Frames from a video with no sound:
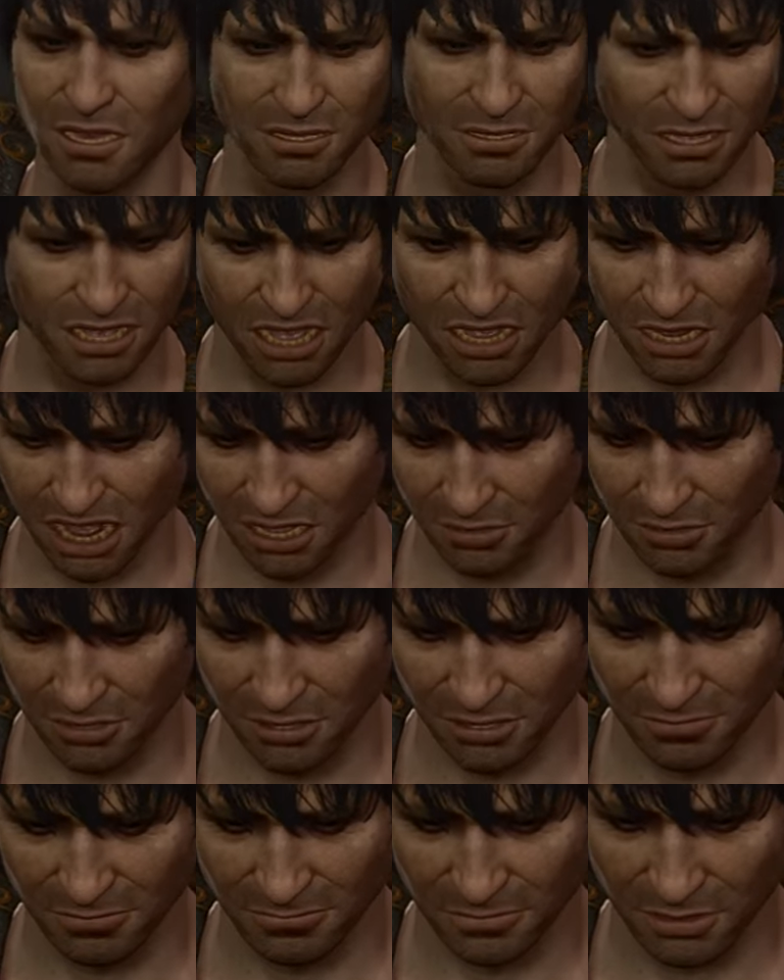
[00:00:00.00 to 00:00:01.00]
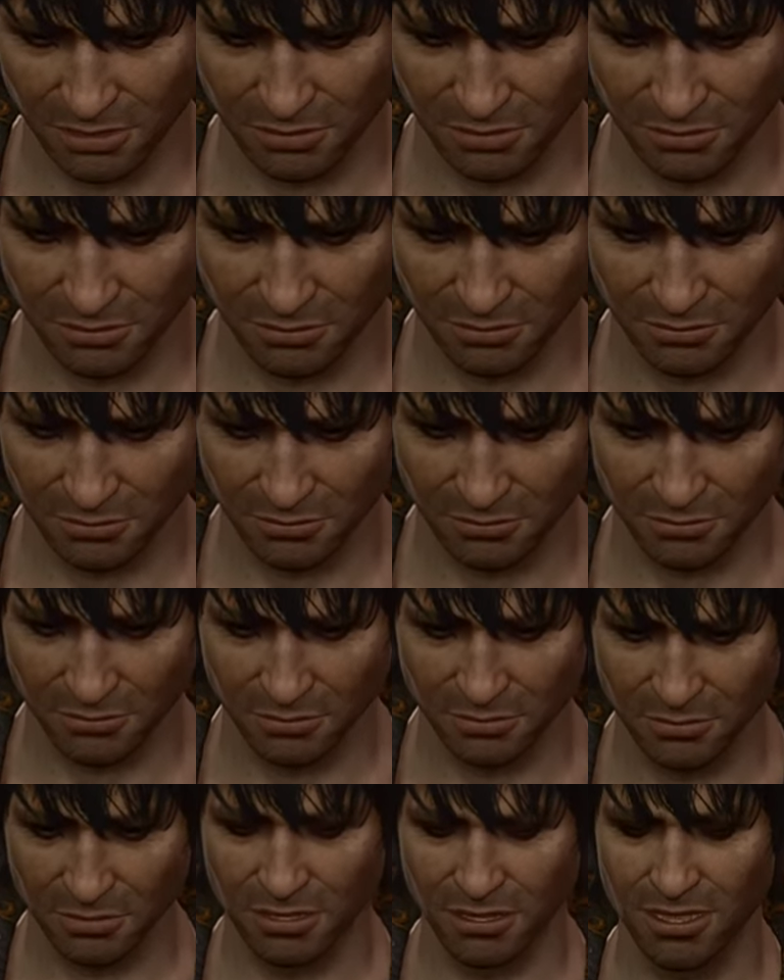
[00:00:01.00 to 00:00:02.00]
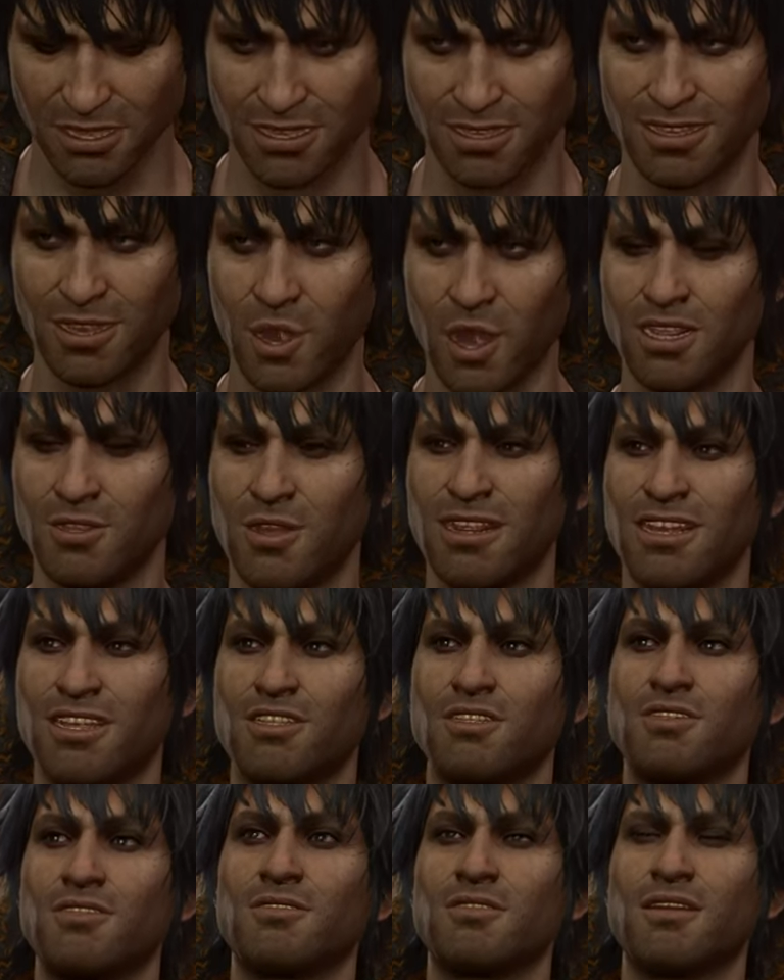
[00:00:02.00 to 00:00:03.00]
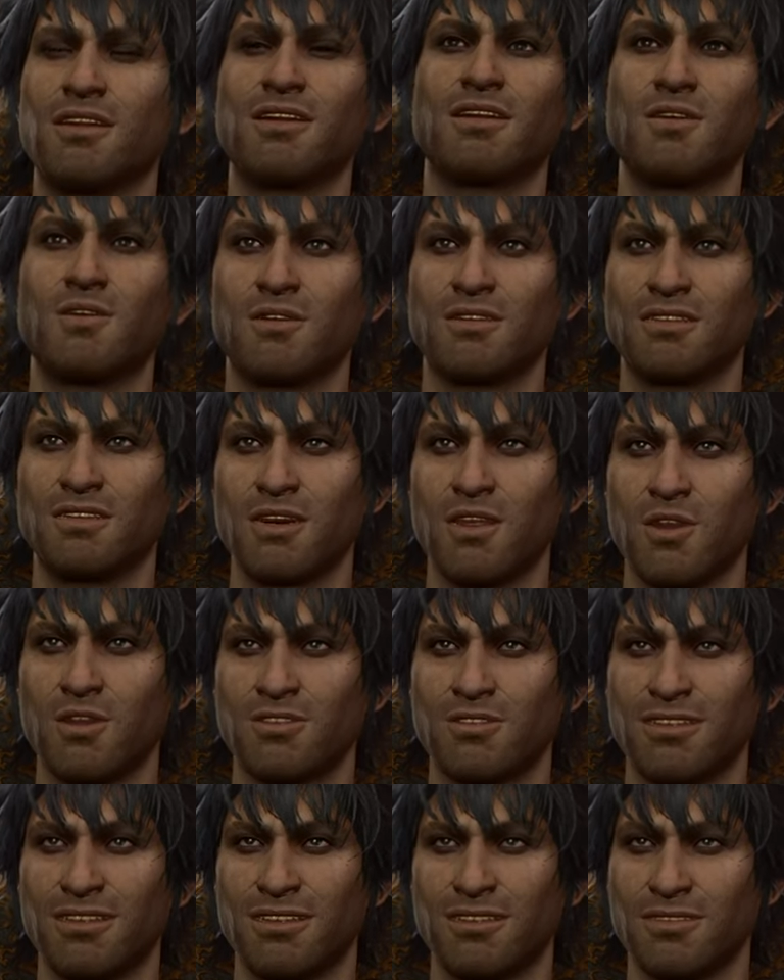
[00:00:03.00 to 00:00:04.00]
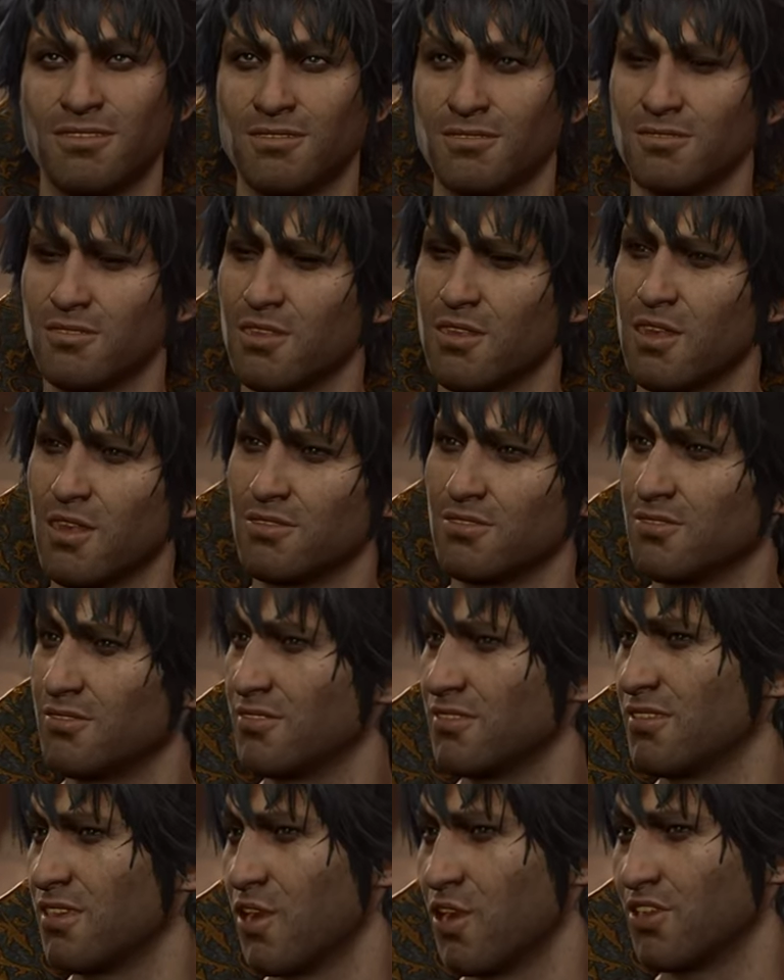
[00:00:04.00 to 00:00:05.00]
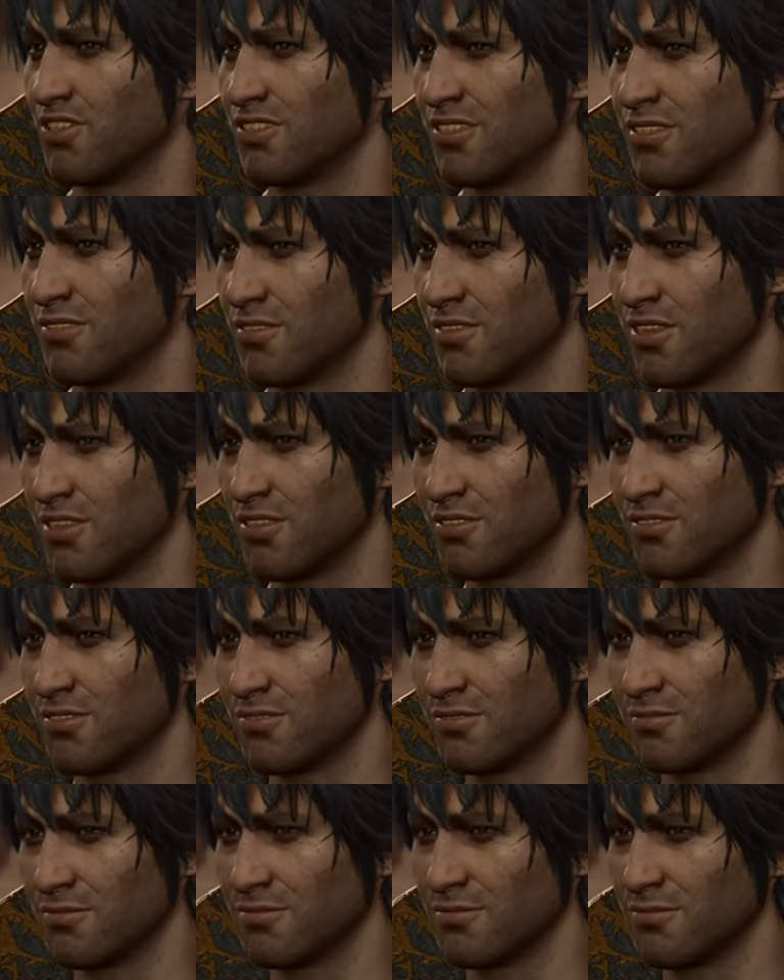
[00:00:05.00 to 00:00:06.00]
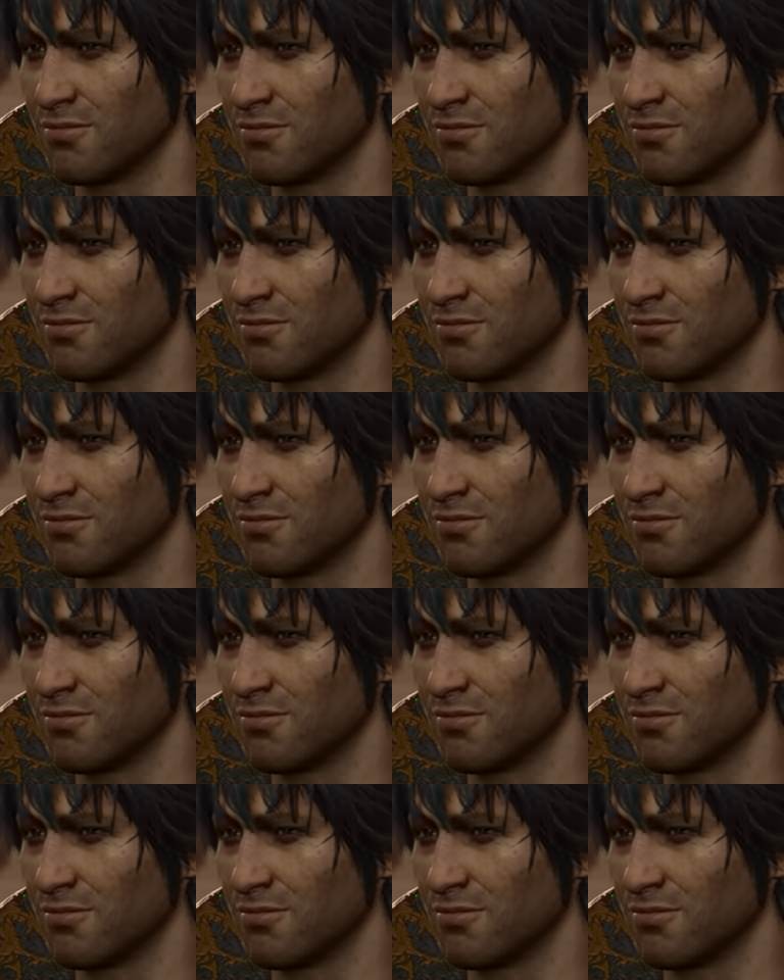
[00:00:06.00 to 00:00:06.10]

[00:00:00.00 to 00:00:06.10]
I can't let that happen. I want to lead this city to glory, not scorch its earth.